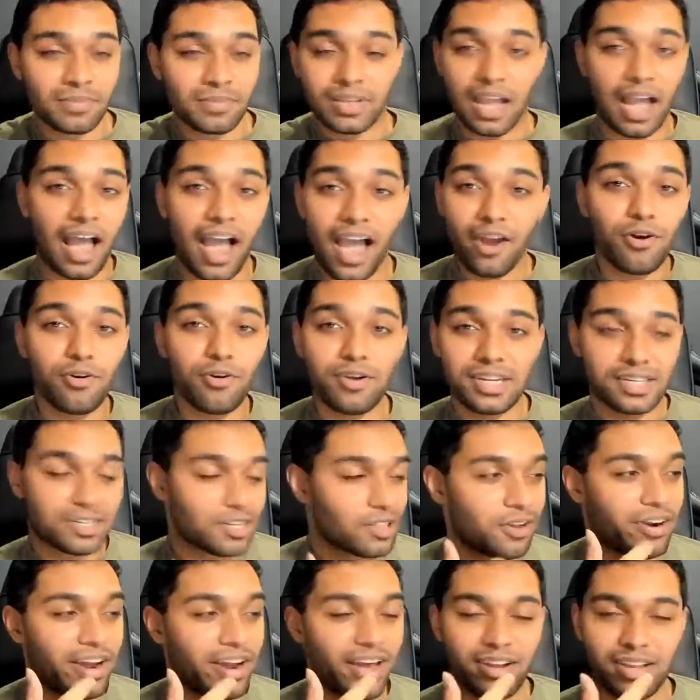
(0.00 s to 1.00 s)
I don't need to
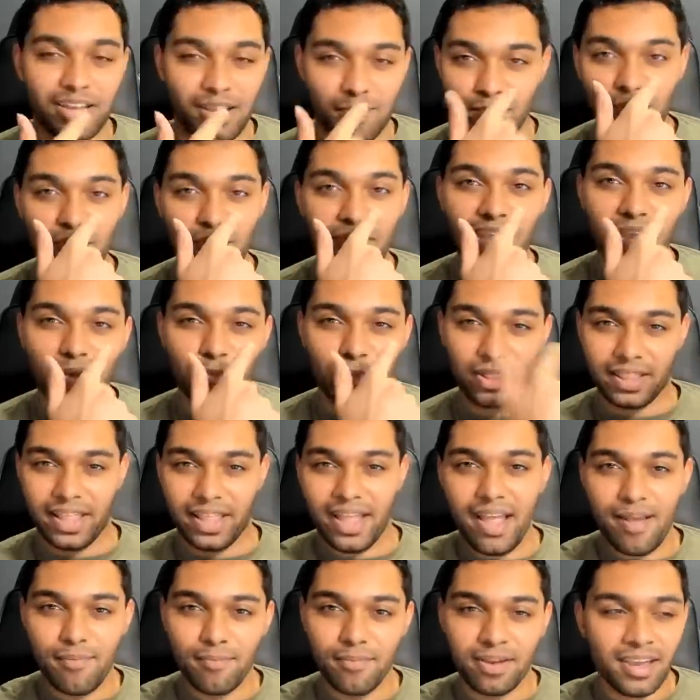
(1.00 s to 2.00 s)
learn how to communicate with
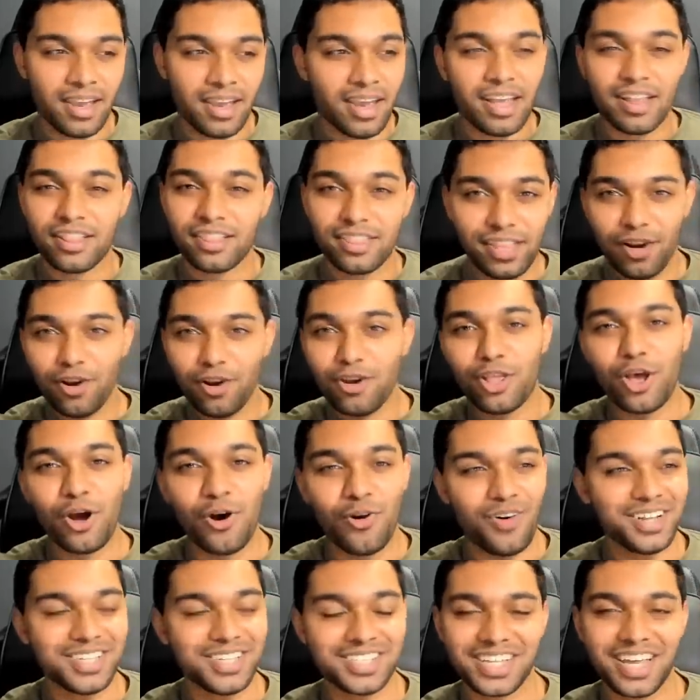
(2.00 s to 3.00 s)
them. They're the
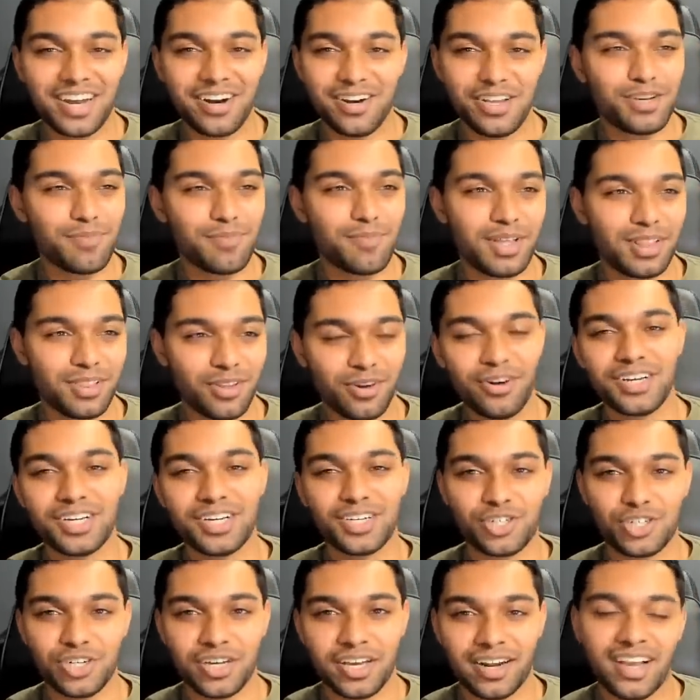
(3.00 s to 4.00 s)
ones that need to be learning
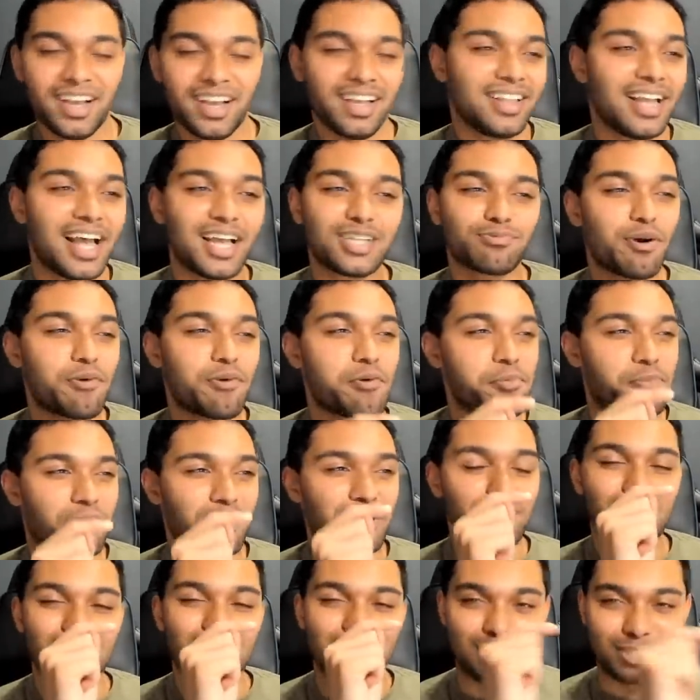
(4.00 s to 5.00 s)
shit. That's why we put
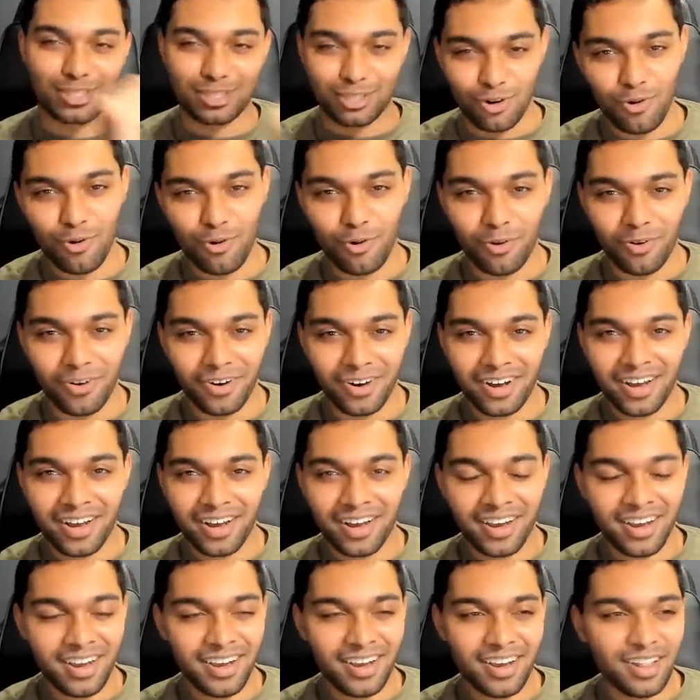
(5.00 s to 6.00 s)
them in school.
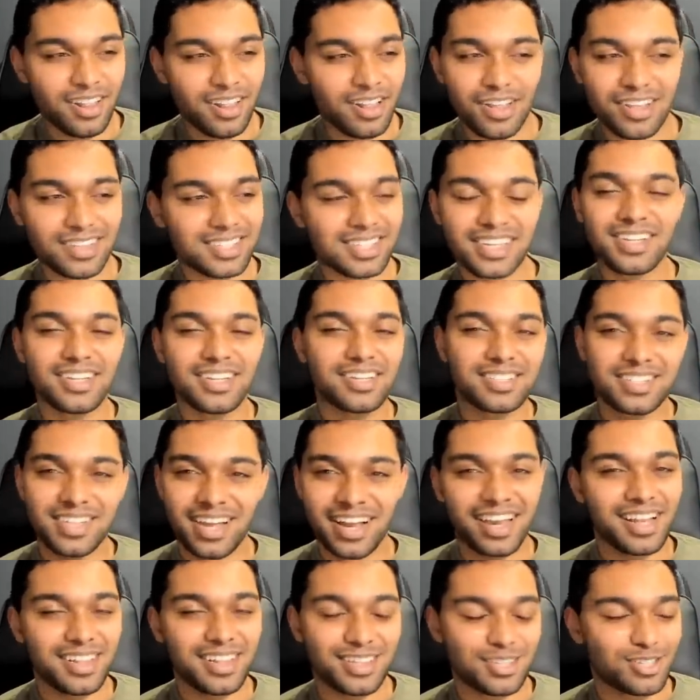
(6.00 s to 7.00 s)
Let's
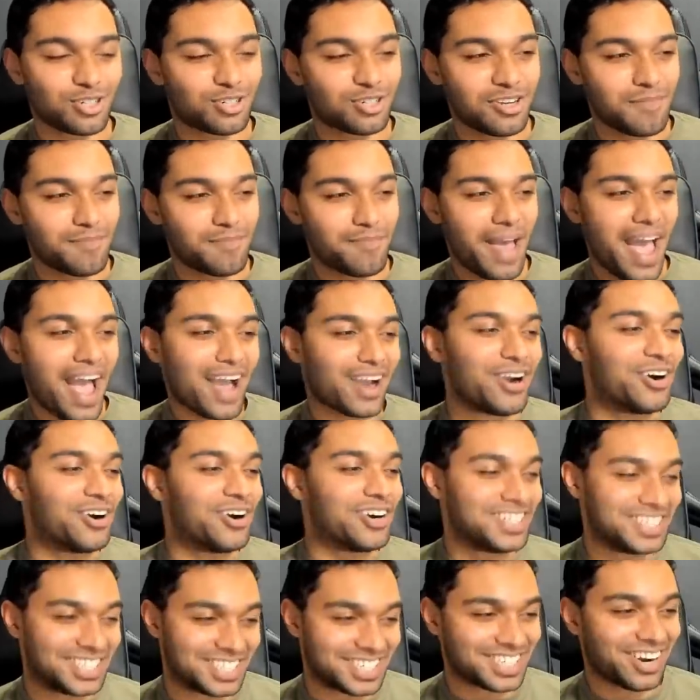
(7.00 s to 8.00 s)
not get this shit
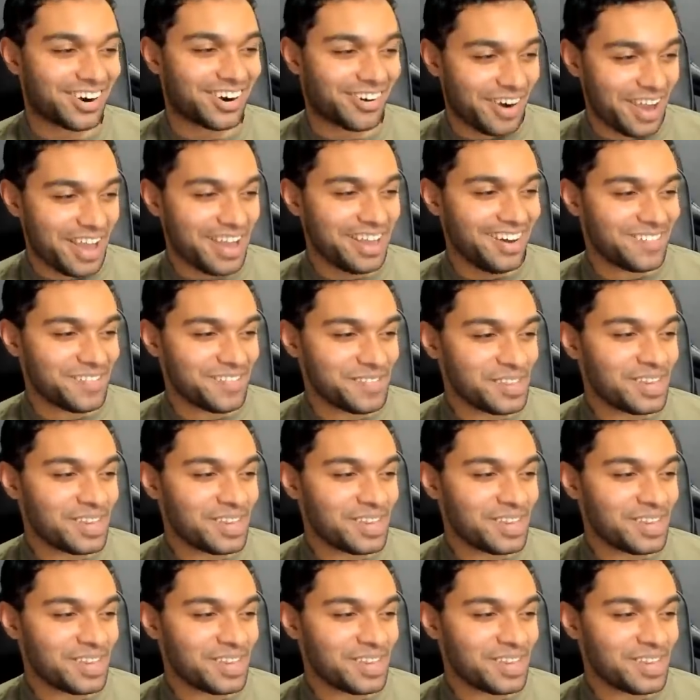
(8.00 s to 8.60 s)
backwards, all right?